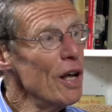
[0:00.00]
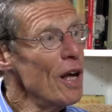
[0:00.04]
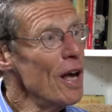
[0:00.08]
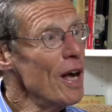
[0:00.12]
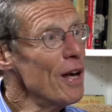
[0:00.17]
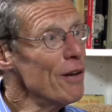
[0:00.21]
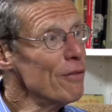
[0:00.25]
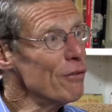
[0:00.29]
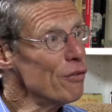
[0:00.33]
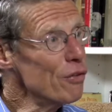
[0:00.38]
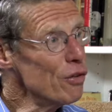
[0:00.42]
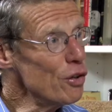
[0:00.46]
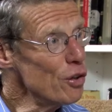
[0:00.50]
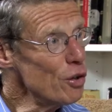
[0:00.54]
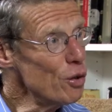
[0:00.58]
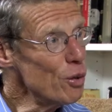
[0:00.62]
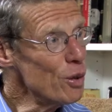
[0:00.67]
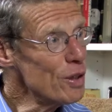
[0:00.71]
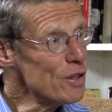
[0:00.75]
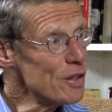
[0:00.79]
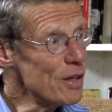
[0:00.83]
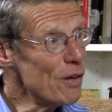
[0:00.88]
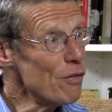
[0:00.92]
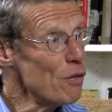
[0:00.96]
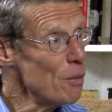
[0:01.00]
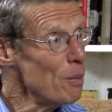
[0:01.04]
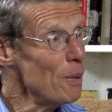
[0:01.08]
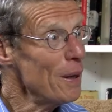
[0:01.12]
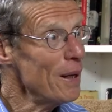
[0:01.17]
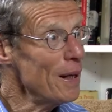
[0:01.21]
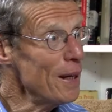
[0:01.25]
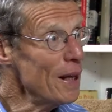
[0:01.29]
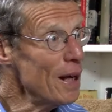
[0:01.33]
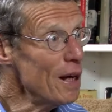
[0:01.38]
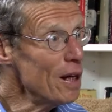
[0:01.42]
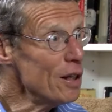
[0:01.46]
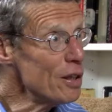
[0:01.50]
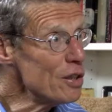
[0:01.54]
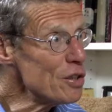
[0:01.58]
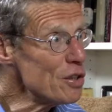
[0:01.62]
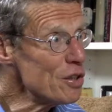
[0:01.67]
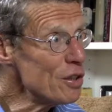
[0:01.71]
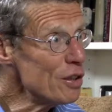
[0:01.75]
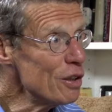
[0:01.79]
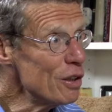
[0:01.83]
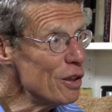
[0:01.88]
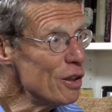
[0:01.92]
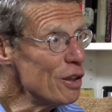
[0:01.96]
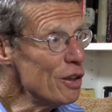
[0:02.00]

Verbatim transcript: and for you as everybody else